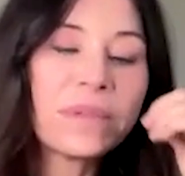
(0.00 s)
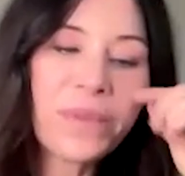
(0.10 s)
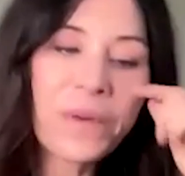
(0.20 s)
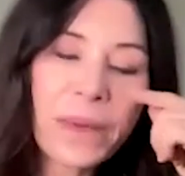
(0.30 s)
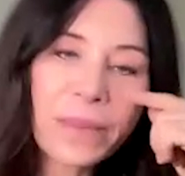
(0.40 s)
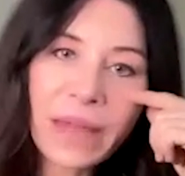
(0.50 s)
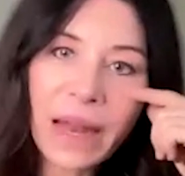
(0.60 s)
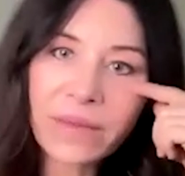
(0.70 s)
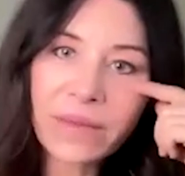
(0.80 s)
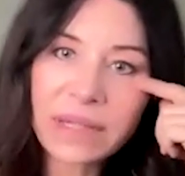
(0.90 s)
For people
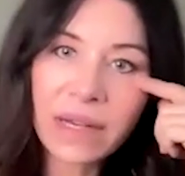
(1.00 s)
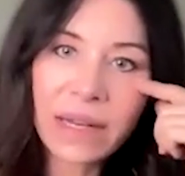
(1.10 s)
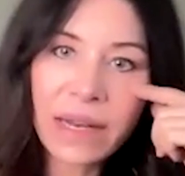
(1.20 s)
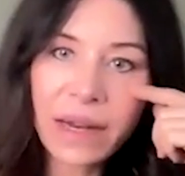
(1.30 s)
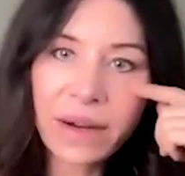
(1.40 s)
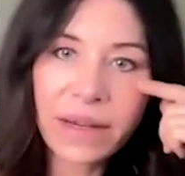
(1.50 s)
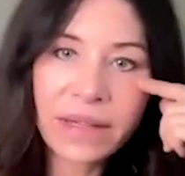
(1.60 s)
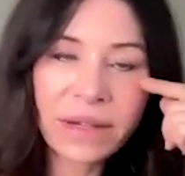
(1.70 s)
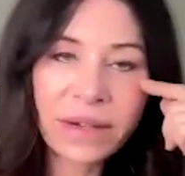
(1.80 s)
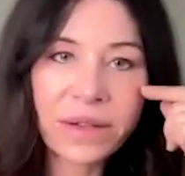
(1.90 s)
that have sunken in
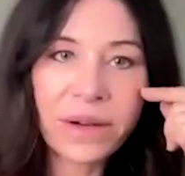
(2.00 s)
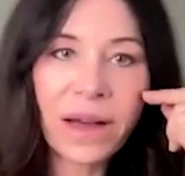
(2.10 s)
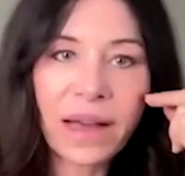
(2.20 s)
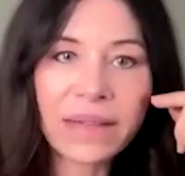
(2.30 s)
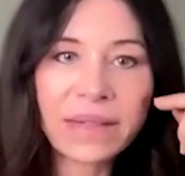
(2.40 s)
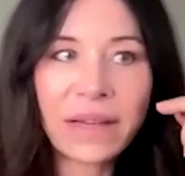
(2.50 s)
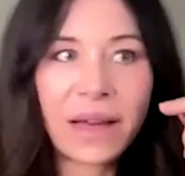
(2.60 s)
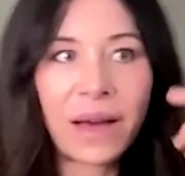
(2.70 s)
areas under their eyes,